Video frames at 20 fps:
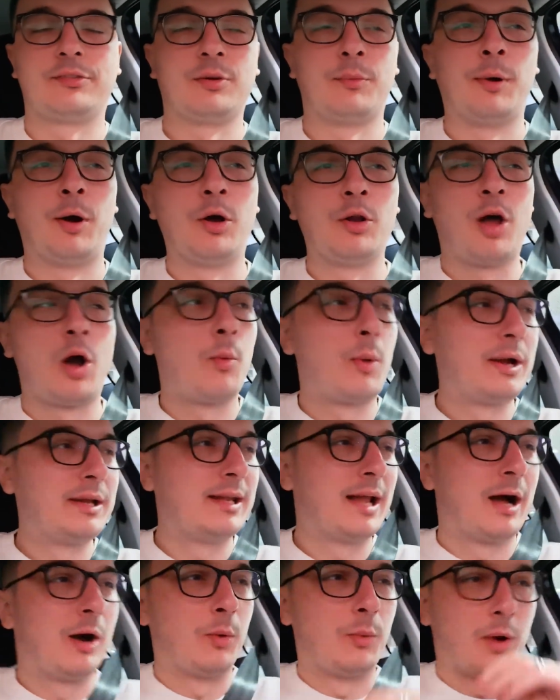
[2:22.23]
so we're on our way
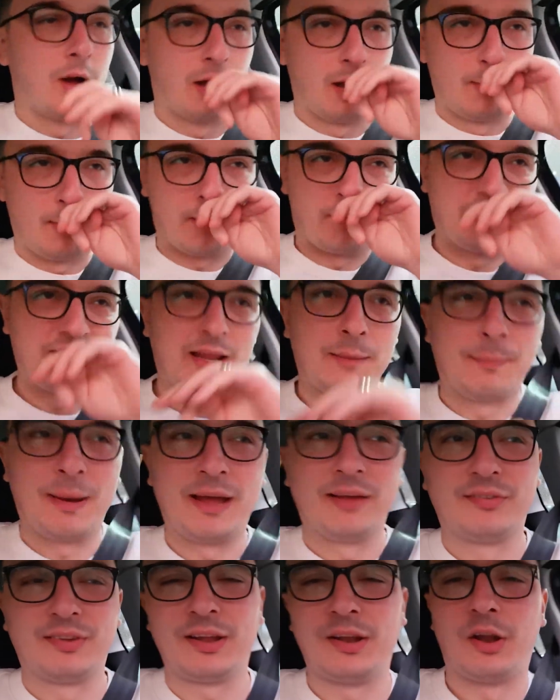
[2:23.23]
now. I think they're
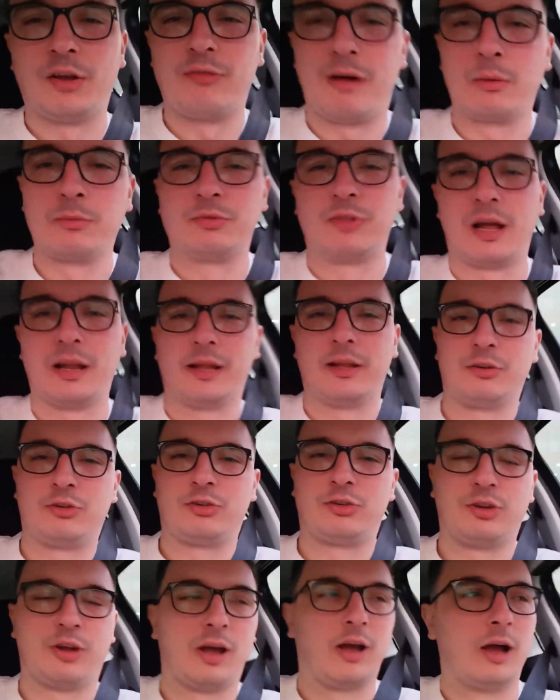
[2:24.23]
based in and around Dulwich.